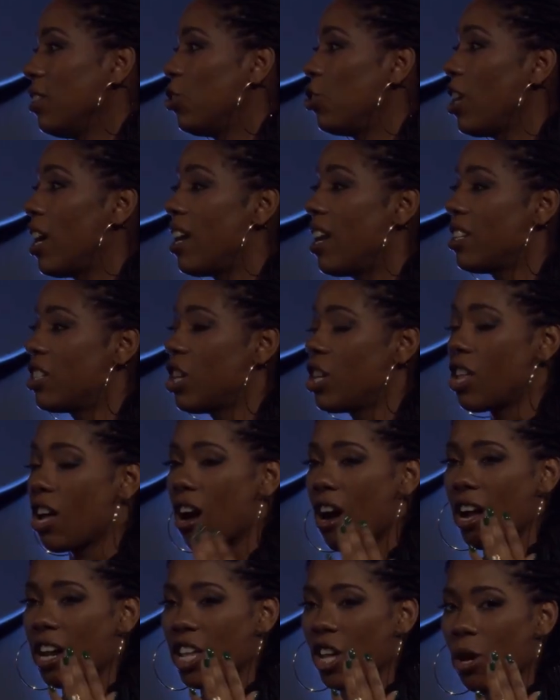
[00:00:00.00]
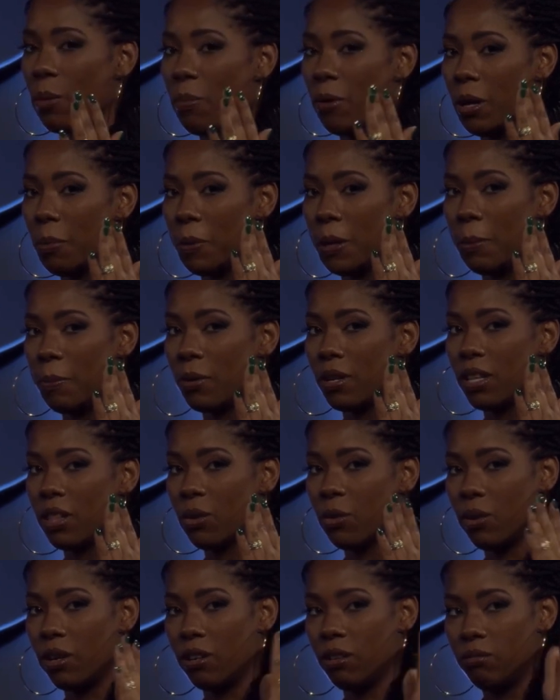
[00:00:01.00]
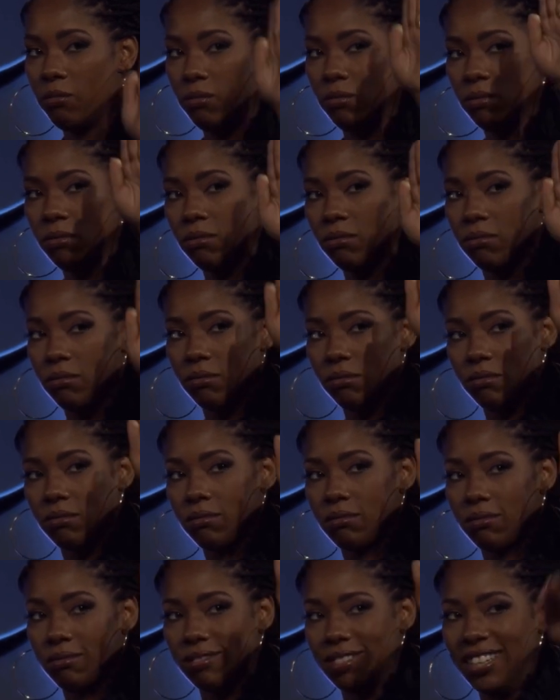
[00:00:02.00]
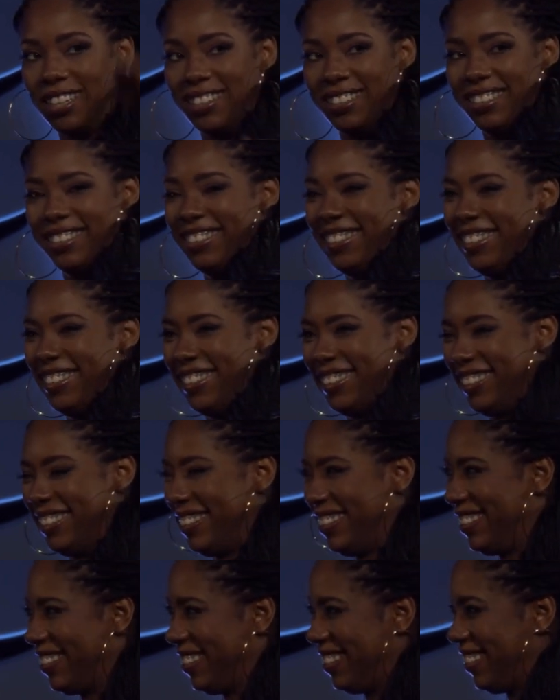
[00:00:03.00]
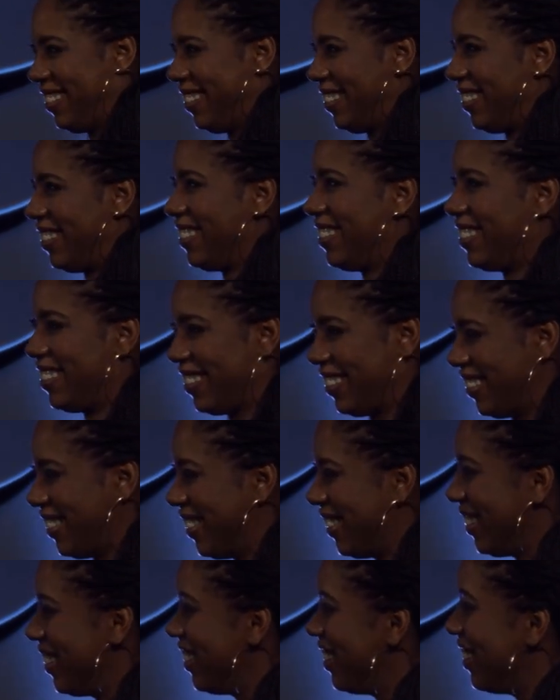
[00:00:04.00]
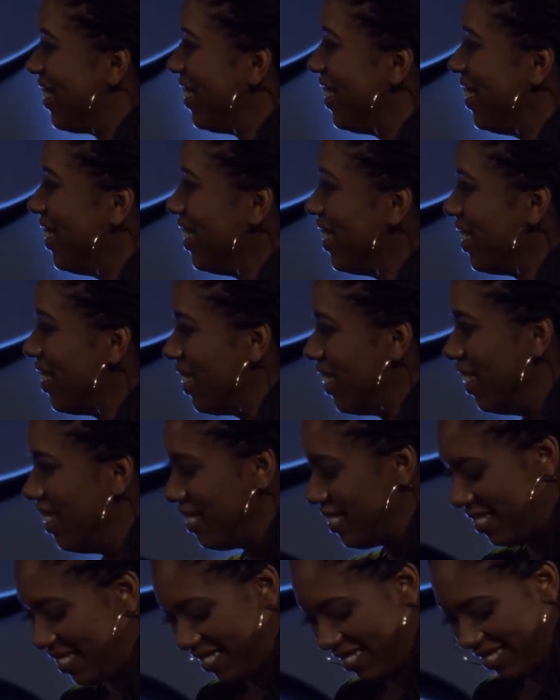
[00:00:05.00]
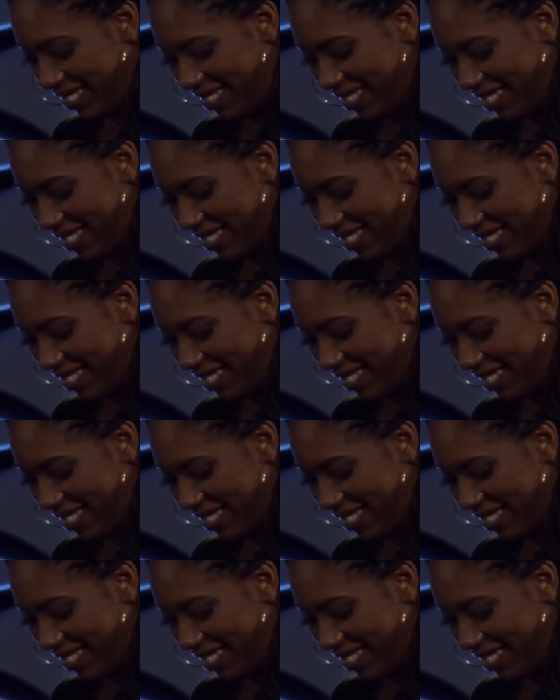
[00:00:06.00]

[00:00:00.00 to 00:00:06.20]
Shout out to the audiobook people in the room. Woo! Oh, yeah. Audiobooks are reading. They're reading. It all